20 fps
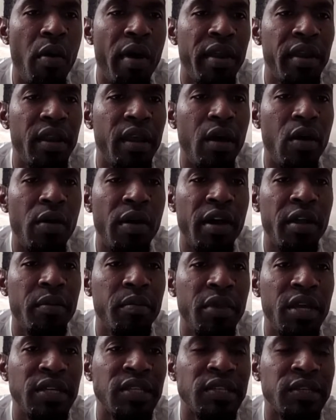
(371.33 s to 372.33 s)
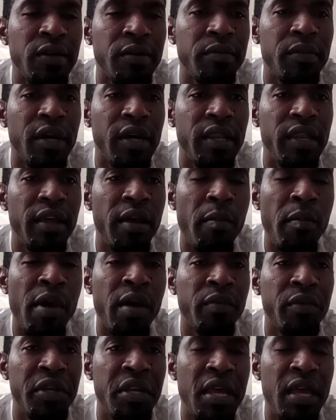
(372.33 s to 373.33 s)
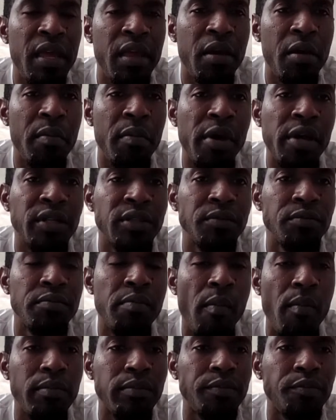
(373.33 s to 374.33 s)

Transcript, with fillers: Owen, Owen, bless up, man. Yeah, man, we're there, here, man.